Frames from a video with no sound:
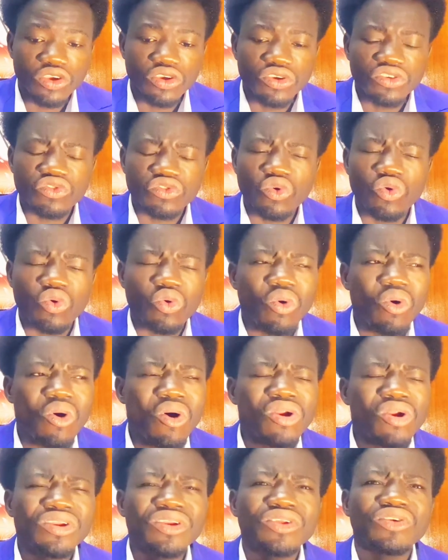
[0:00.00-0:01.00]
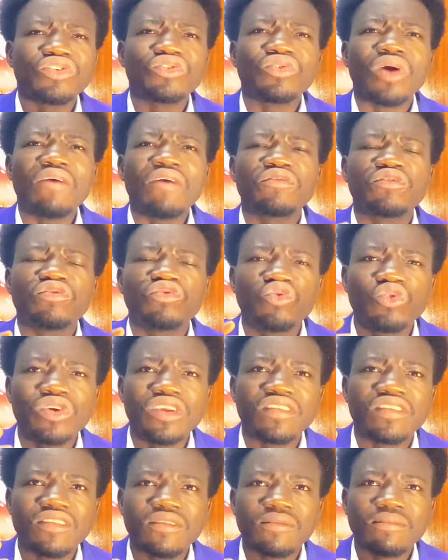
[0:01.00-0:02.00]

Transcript: So all you have to do is